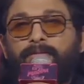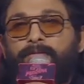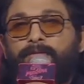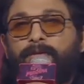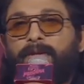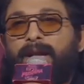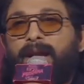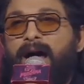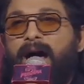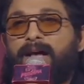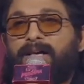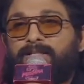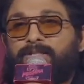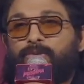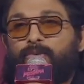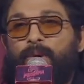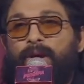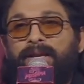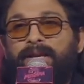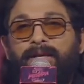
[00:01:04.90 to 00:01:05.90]
For the last
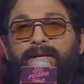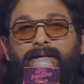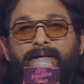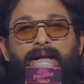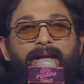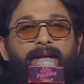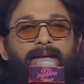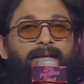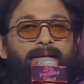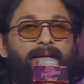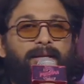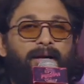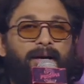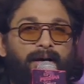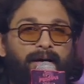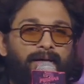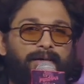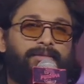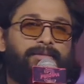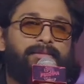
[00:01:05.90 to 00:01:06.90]
20
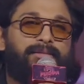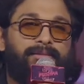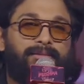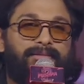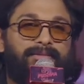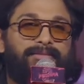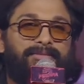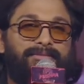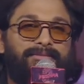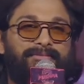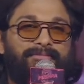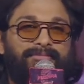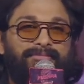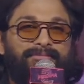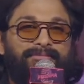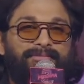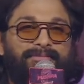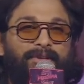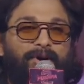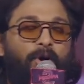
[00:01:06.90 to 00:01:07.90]
years,
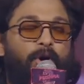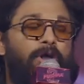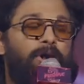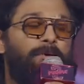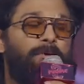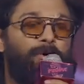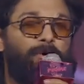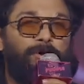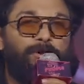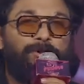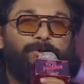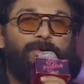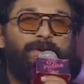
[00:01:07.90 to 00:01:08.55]
almost